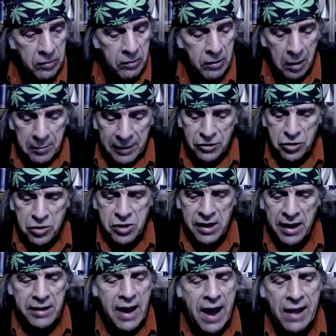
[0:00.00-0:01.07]
I mentioned
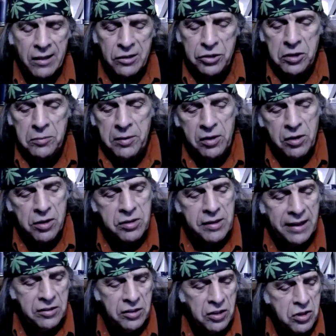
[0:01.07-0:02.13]
psychology because
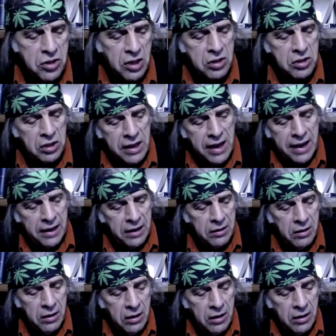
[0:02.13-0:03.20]
1969,
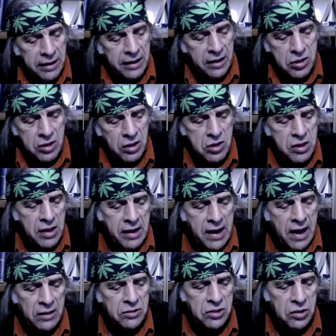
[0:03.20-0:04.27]
like I said,
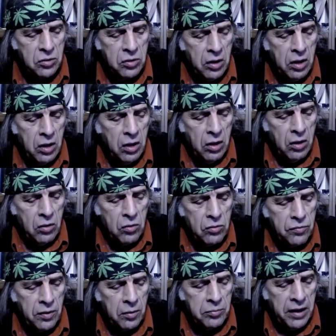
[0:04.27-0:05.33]
psychology
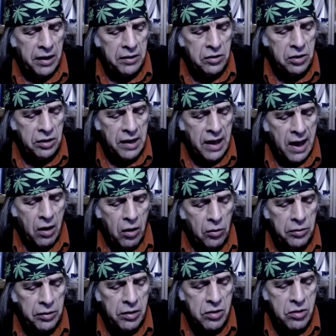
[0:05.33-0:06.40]
from then to now
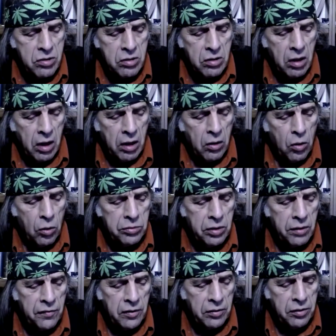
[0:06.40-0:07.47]
is a whole
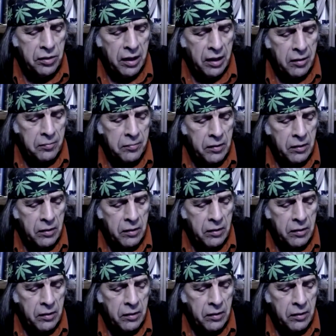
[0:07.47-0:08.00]
different thing.